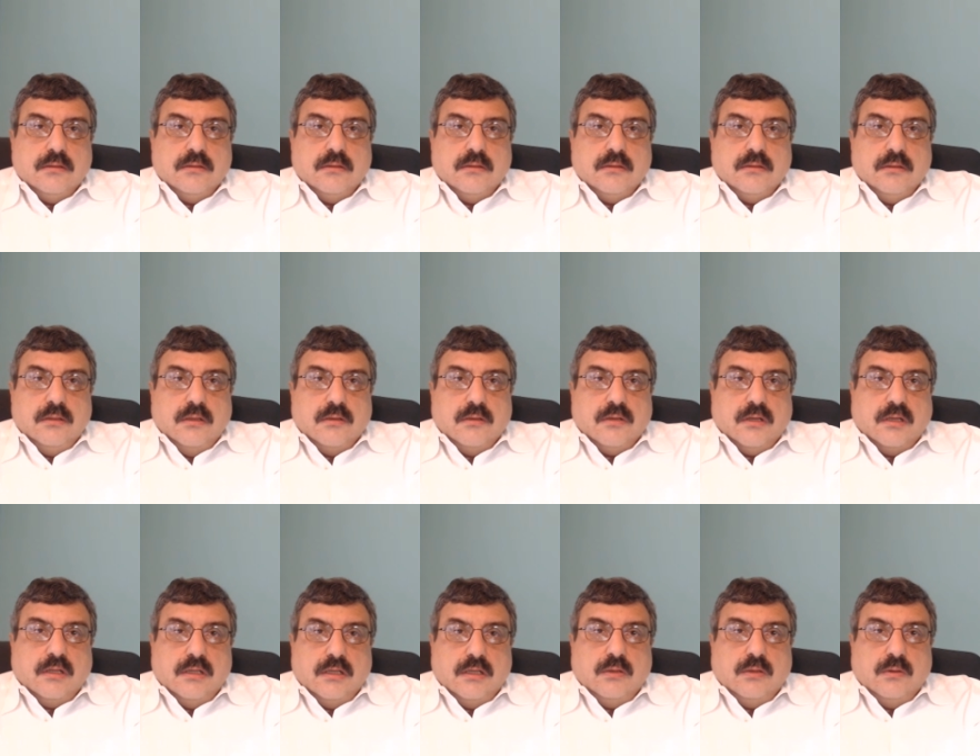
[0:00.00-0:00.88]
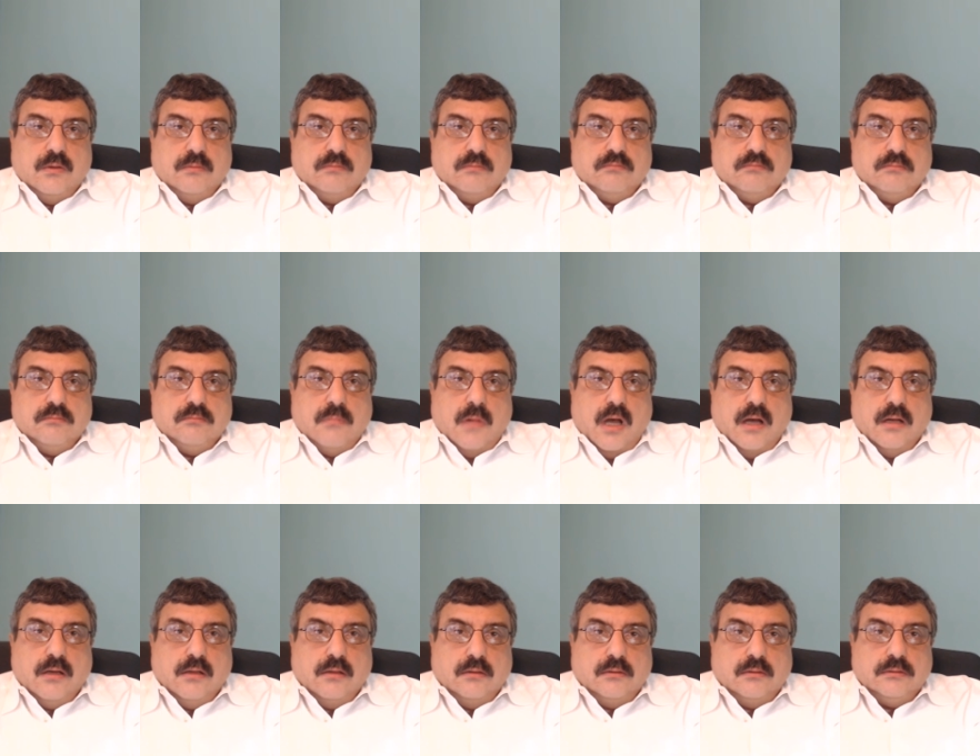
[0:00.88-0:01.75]
the clinical
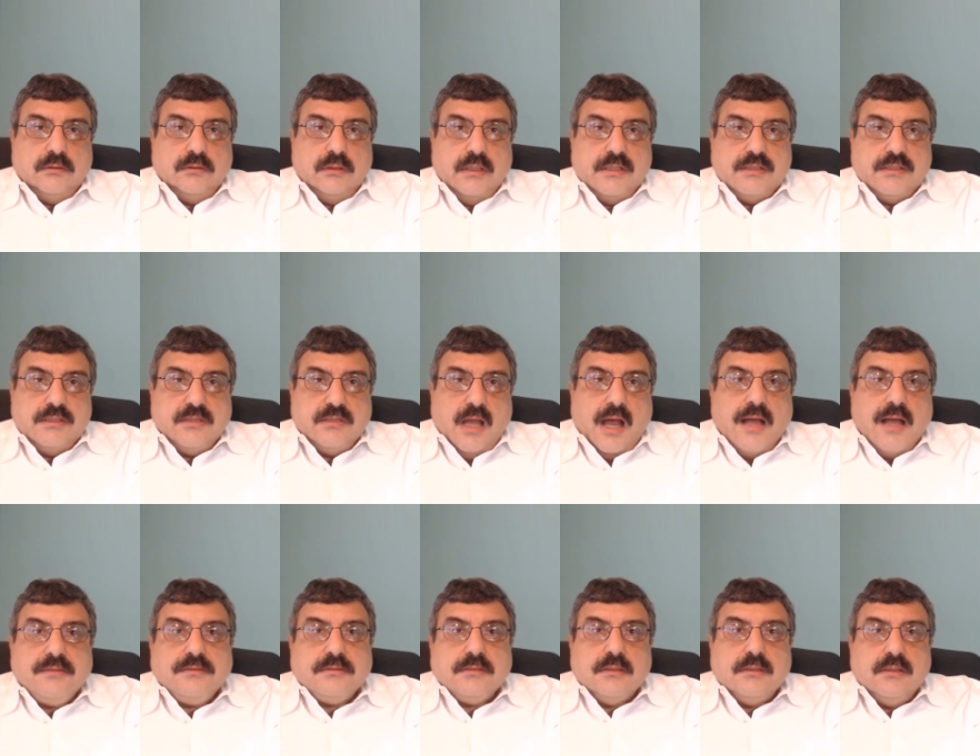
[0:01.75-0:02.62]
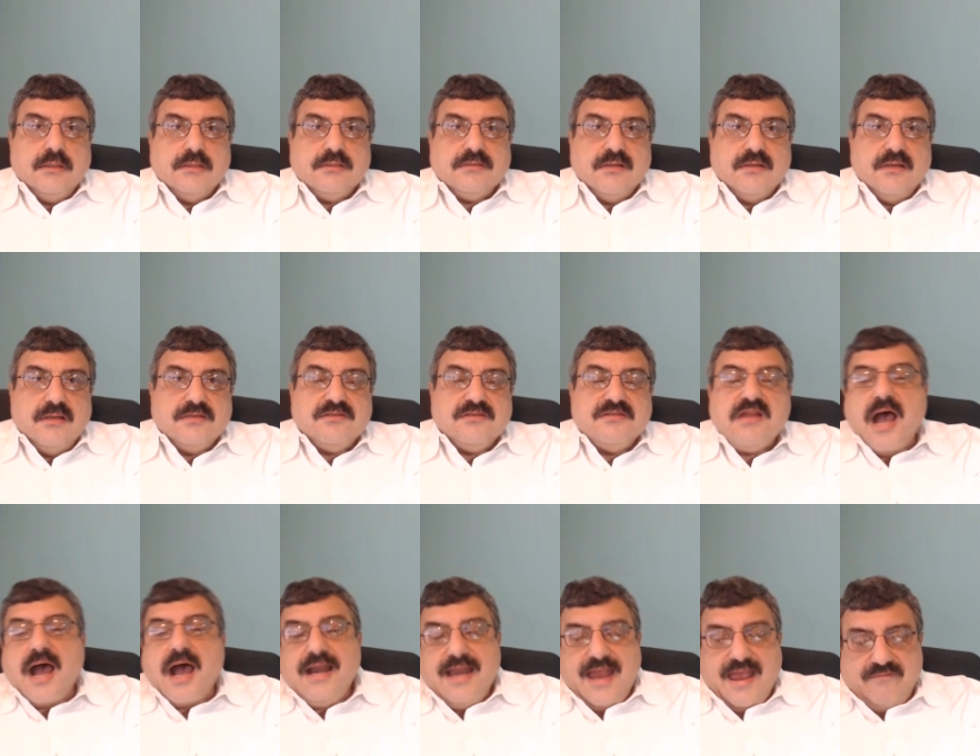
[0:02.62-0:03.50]
model is not
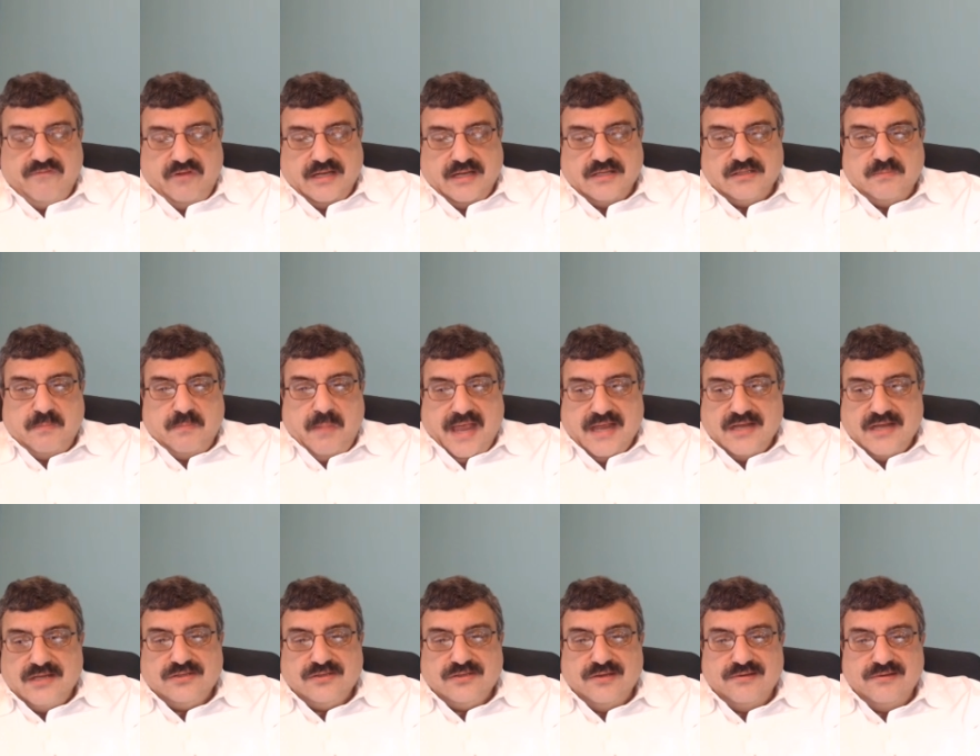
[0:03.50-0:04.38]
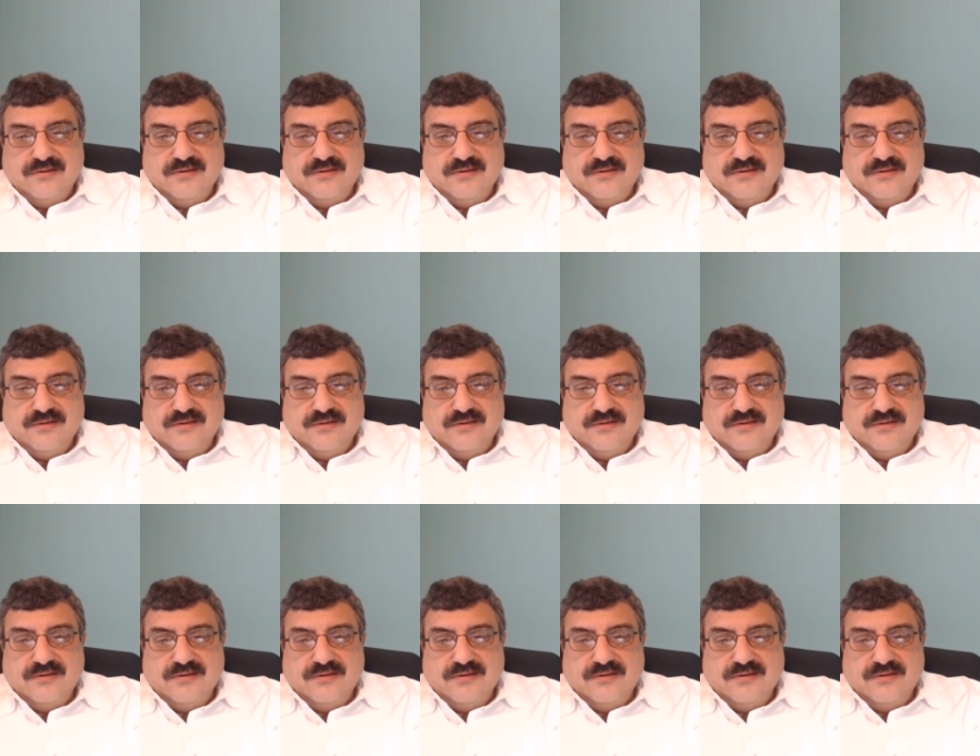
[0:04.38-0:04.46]
evidence-based,